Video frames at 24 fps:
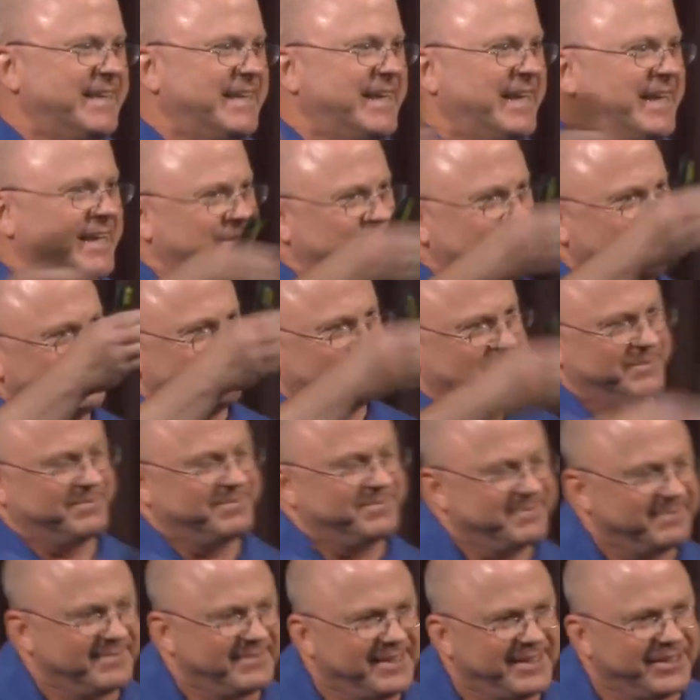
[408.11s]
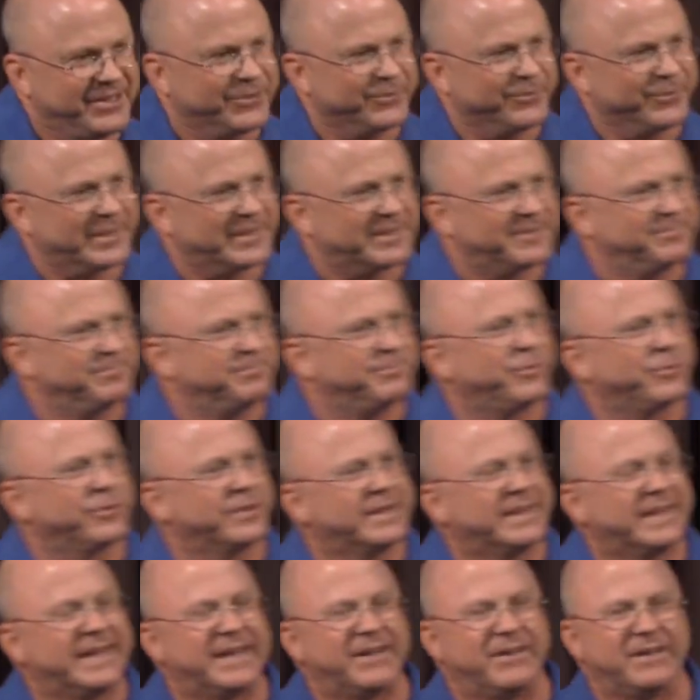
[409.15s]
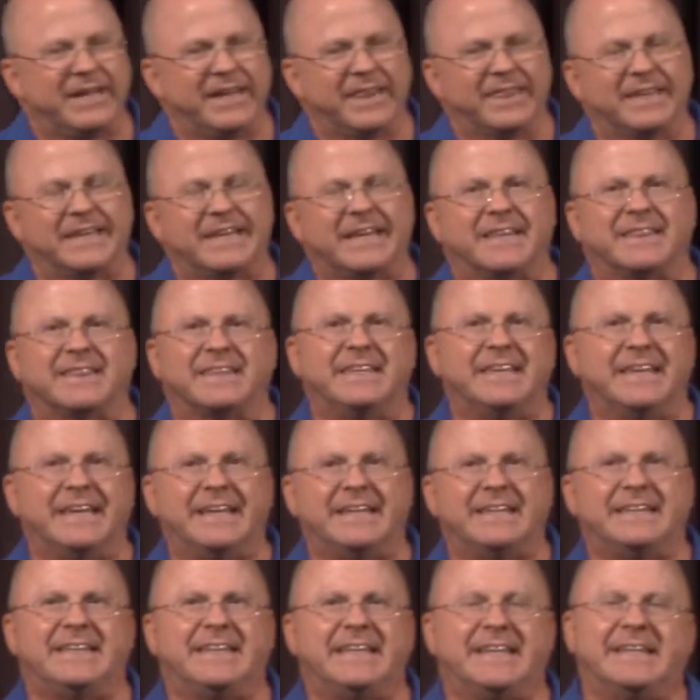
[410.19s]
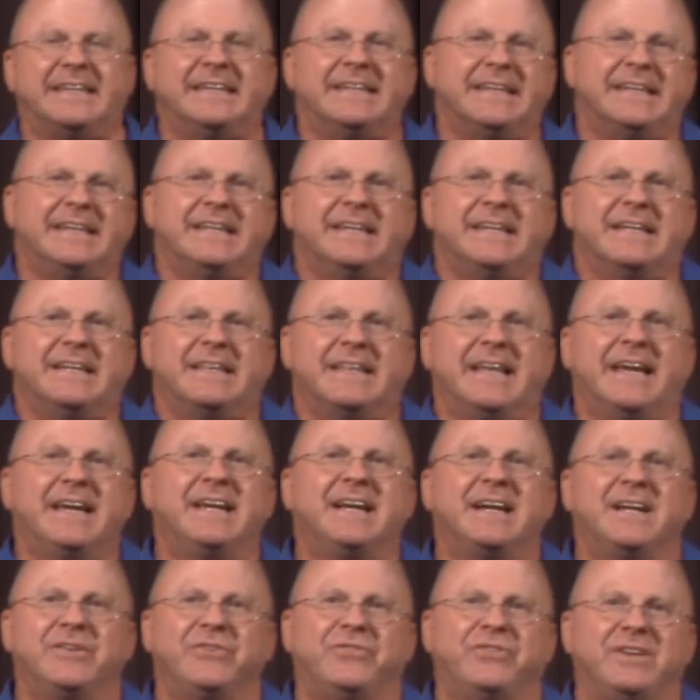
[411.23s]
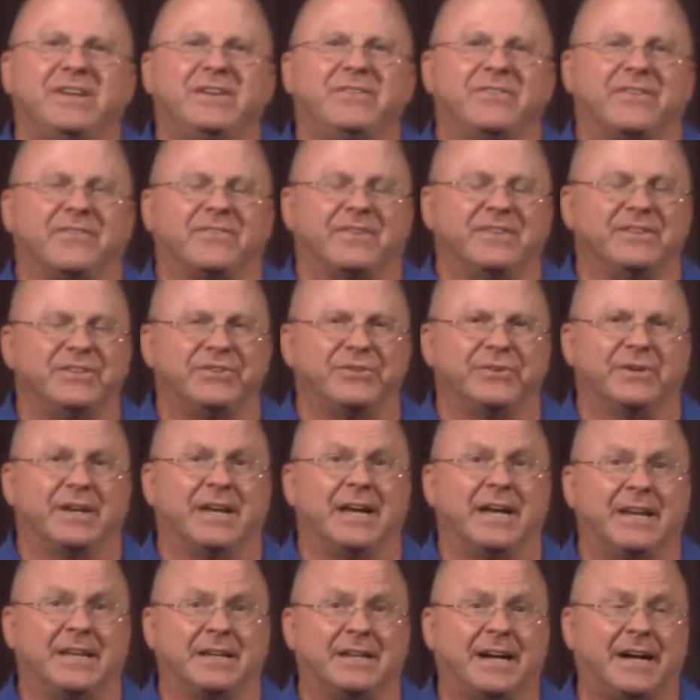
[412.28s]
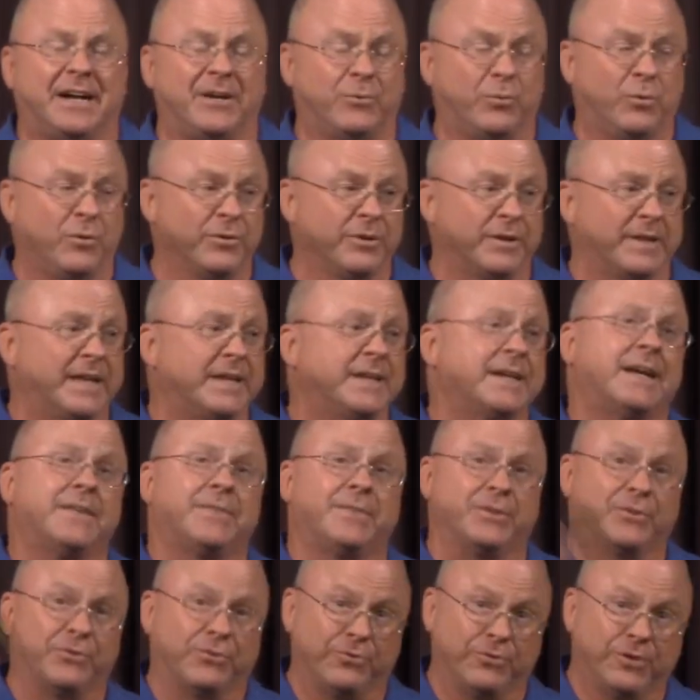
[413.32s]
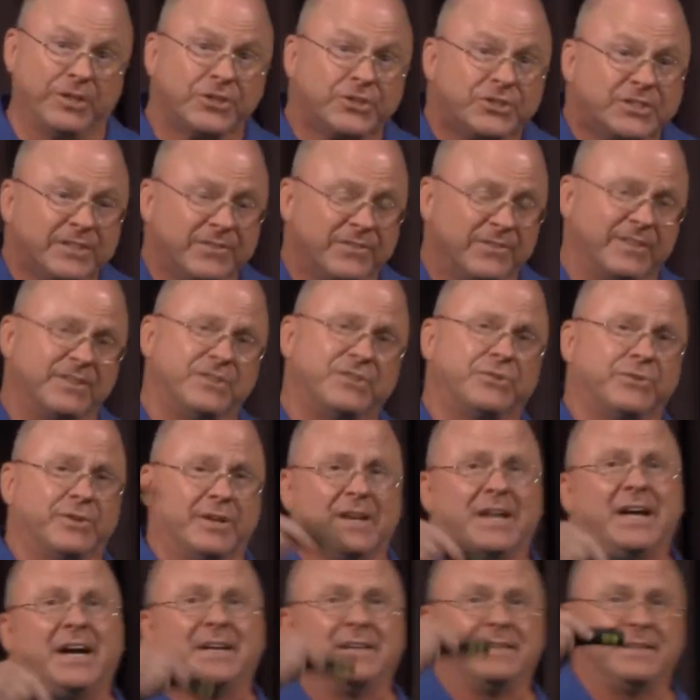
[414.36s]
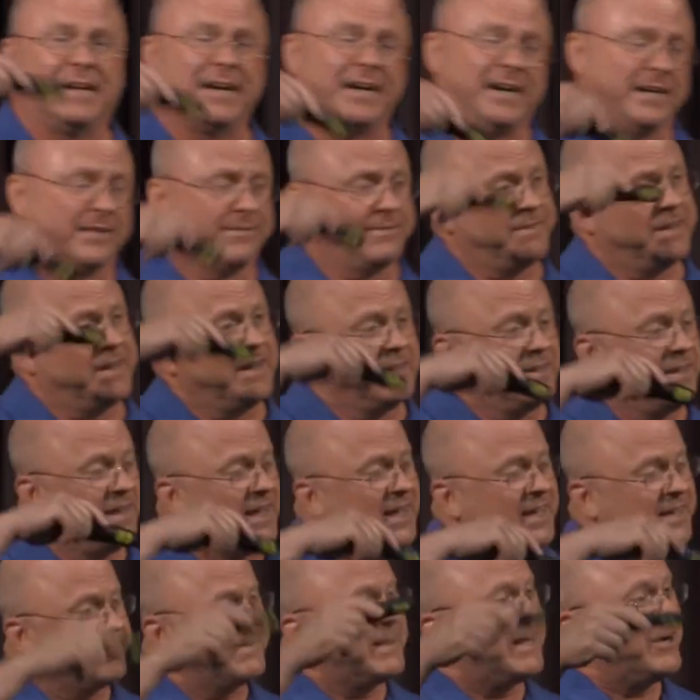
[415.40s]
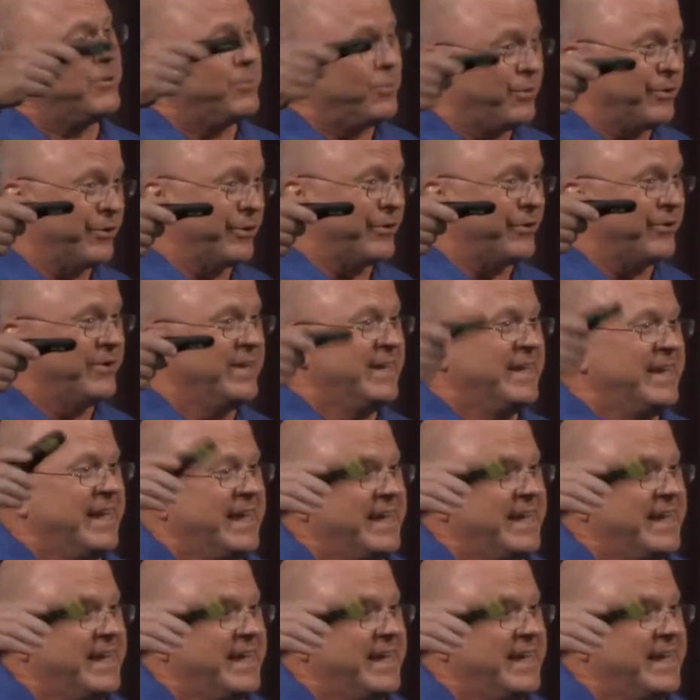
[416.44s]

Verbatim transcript: And, you know, Rick pointed out, I think at the end, that got Jesus into a lot of hot water. That got the Christians into a lot of hot water.